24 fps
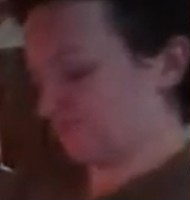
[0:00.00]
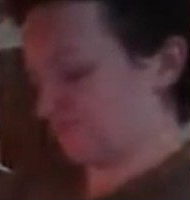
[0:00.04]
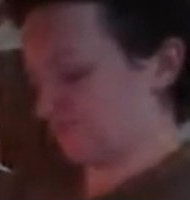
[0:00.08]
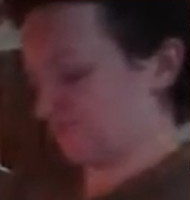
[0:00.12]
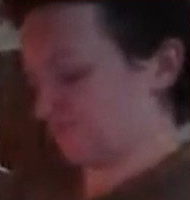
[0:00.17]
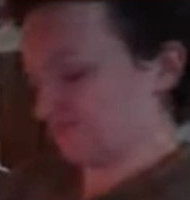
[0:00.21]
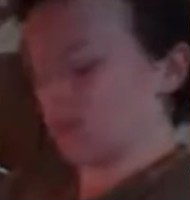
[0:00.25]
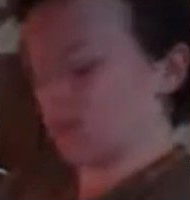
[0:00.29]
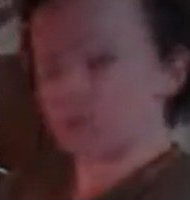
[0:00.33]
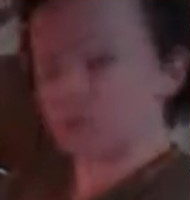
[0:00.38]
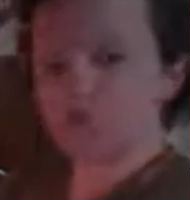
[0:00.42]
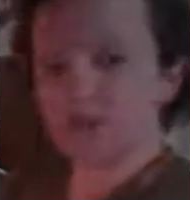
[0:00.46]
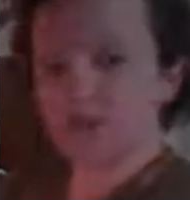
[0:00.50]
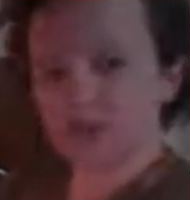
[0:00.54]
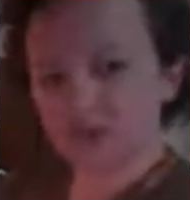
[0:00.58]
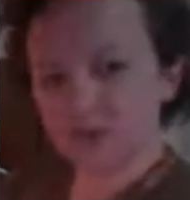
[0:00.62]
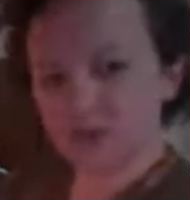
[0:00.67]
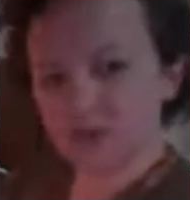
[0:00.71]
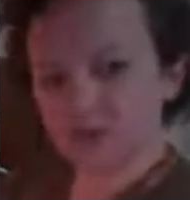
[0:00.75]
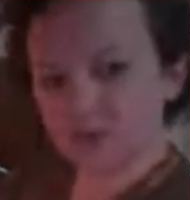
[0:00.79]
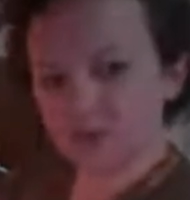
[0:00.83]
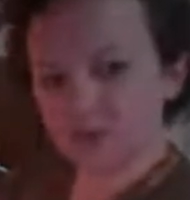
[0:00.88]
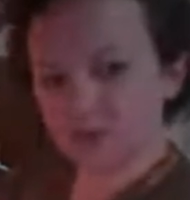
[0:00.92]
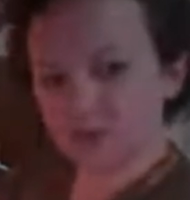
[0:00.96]

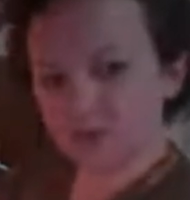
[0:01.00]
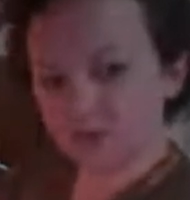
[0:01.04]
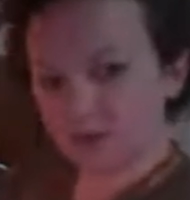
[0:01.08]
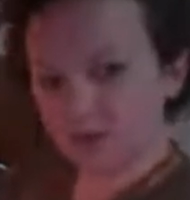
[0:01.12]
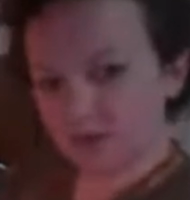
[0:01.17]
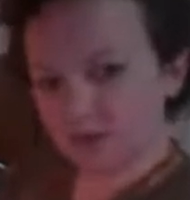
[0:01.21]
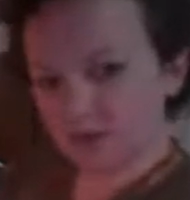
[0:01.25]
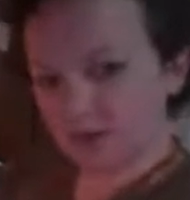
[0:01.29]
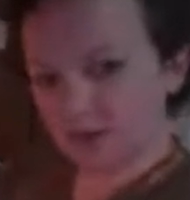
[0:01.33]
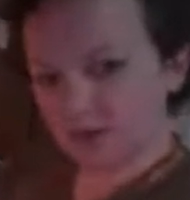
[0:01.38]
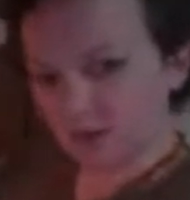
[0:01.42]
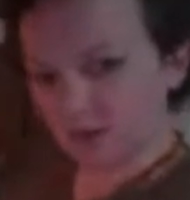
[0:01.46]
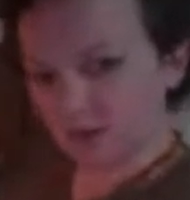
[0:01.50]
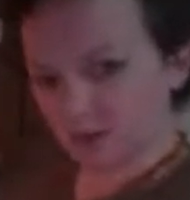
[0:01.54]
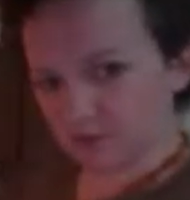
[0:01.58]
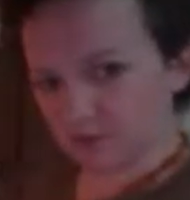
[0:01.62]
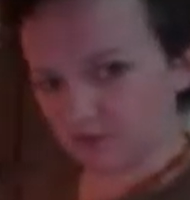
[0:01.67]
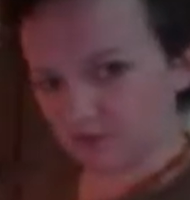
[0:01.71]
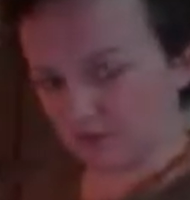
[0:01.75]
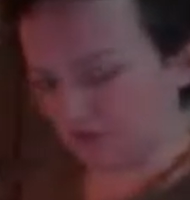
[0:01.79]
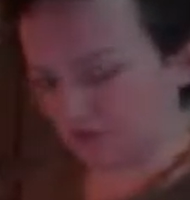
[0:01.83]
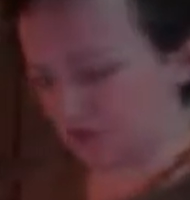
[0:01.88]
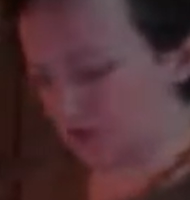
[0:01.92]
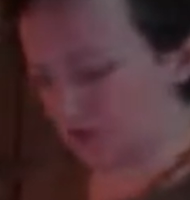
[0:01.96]
granulated part that helps
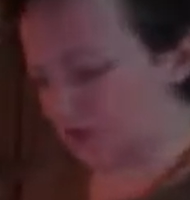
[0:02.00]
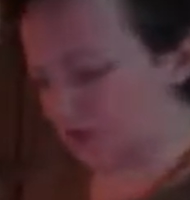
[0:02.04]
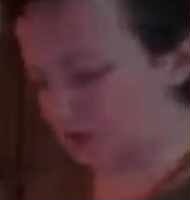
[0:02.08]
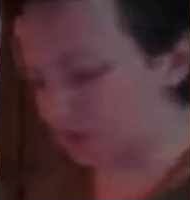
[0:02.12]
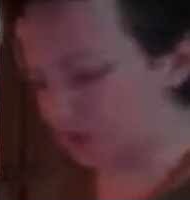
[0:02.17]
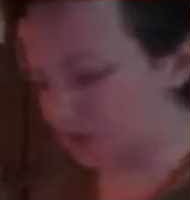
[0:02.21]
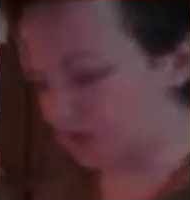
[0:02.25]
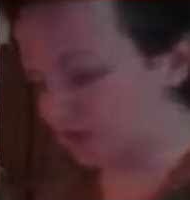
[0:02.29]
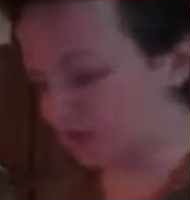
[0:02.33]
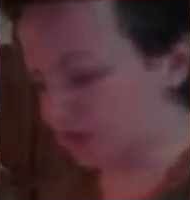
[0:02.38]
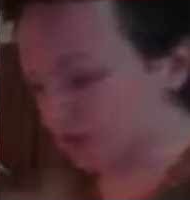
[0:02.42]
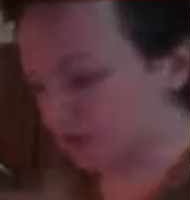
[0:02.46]
draw out the liquid.